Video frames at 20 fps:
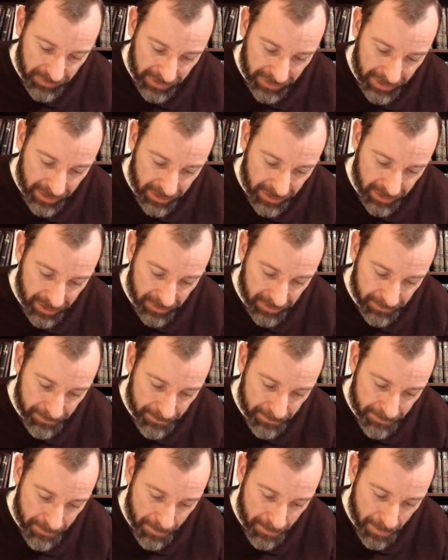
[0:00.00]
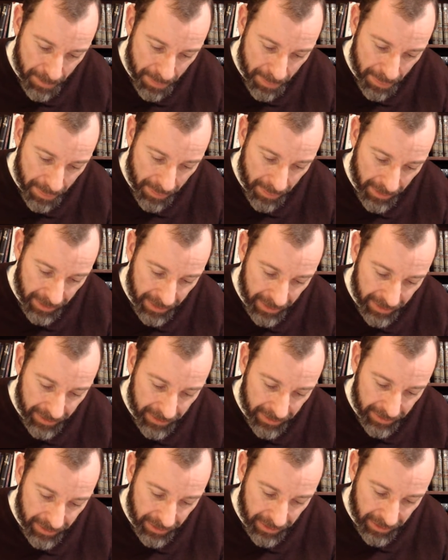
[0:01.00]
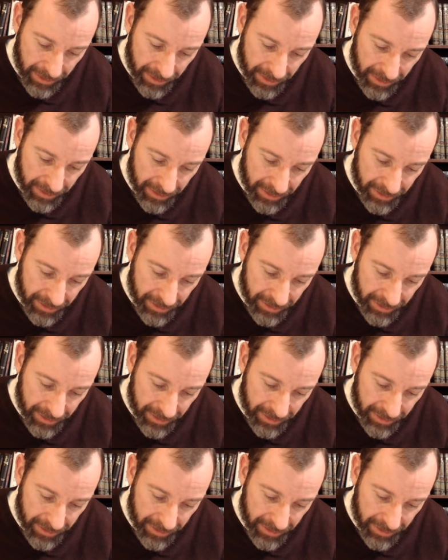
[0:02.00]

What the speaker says: here, yeah.